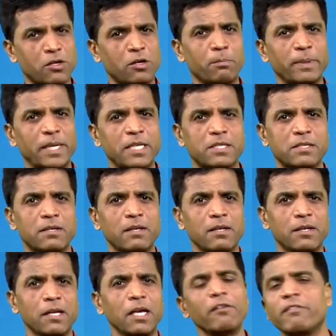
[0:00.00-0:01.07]
companies,
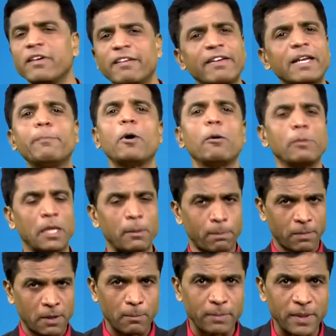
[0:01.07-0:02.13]
very popular
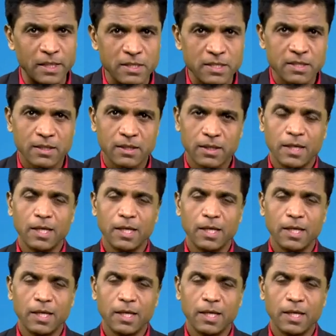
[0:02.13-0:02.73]
companies.